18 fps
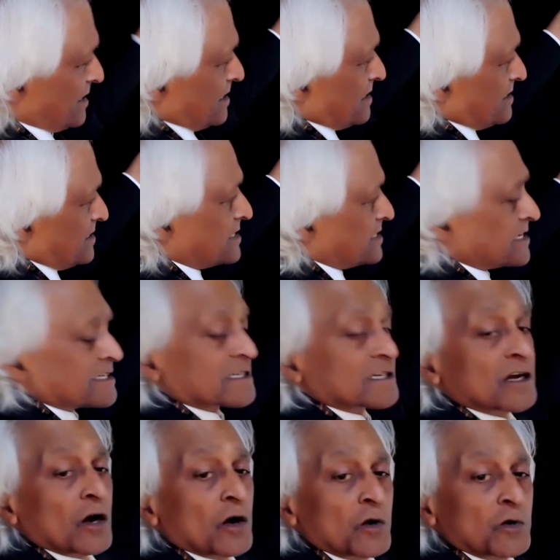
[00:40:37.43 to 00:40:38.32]
This is
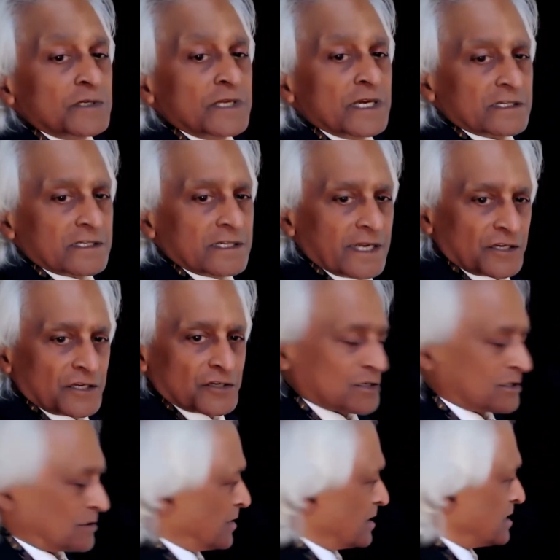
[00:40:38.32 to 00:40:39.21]

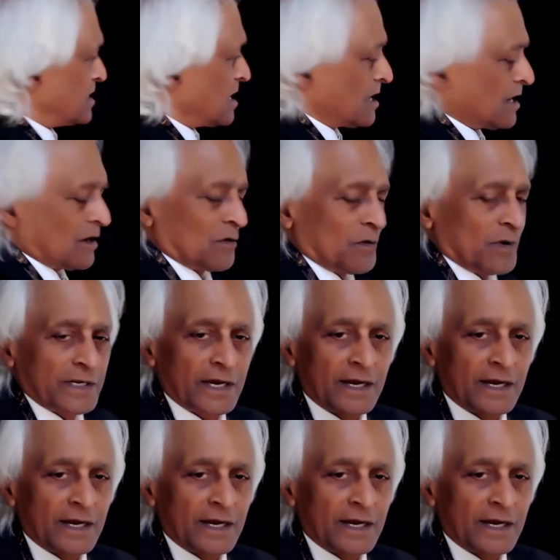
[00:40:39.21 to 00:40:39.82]
codation. When